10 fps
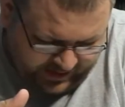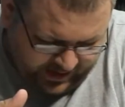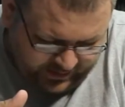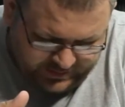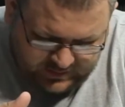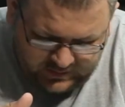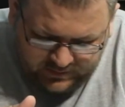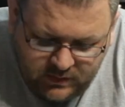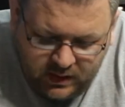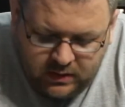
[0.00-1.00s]
headers.
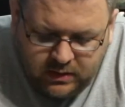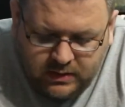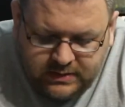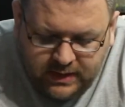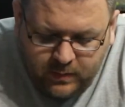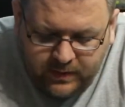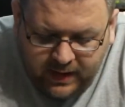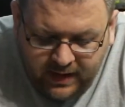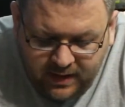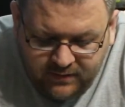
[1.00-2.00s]
Looks like we
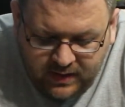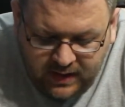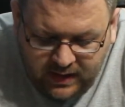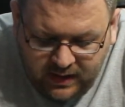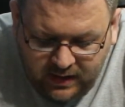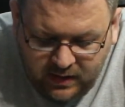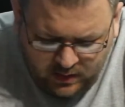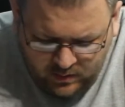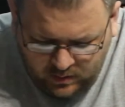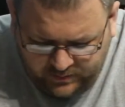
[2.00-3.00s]
have
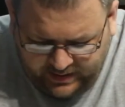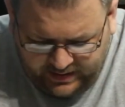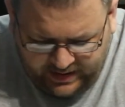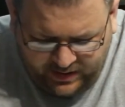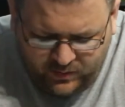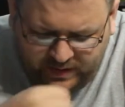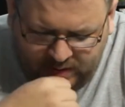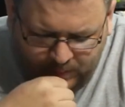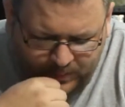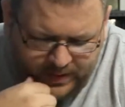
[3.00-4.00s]
we've got a header right in
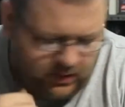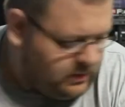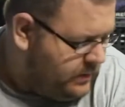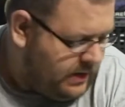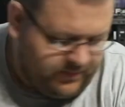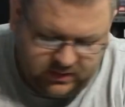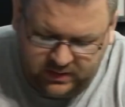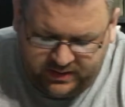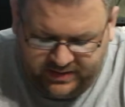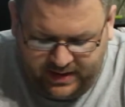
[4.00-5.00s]
the middle. I'm gonna have to
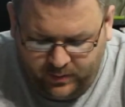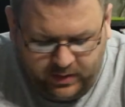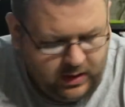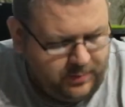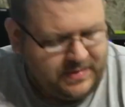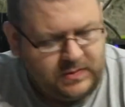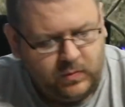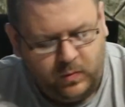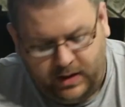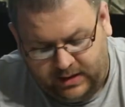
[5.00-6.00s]
look that one up as
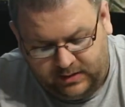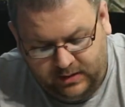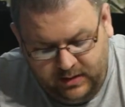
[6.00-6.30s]
well.